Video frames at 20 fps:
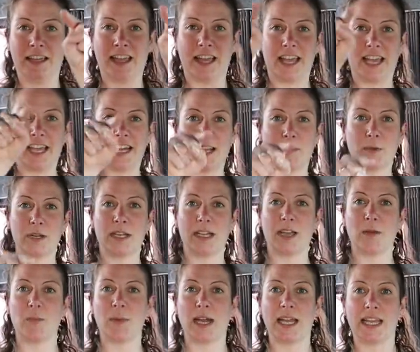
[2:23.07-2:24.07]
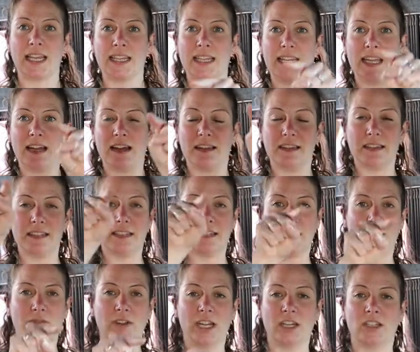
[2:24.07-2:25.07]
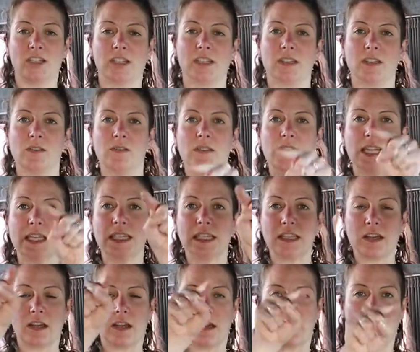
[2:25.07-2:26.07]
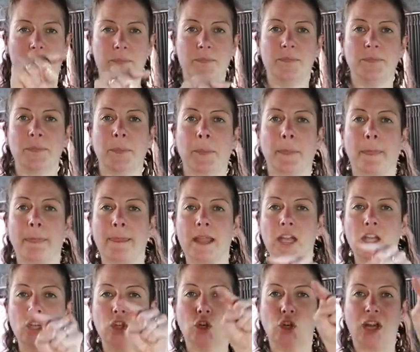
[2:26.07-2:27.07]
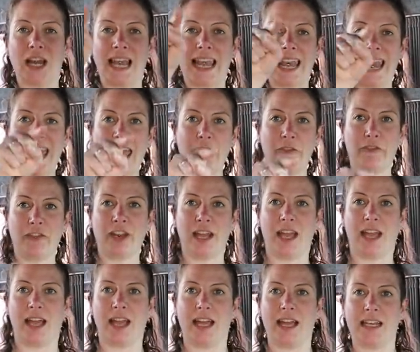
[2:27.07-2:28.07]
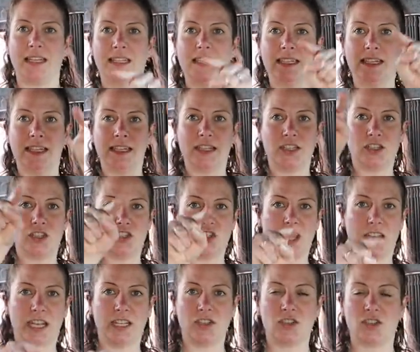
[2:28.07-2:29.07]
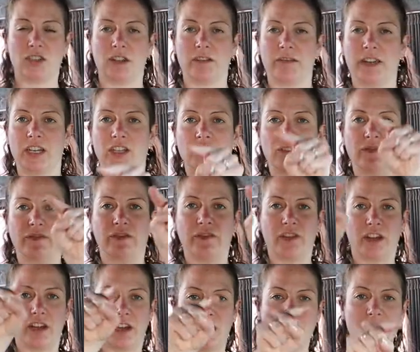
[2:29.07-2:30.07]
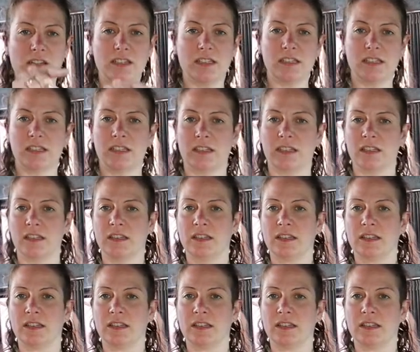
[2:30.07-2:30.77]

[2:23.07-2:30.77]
Okay, now we're going to go back in the other direction. So this time, your left hand needs to change direction first.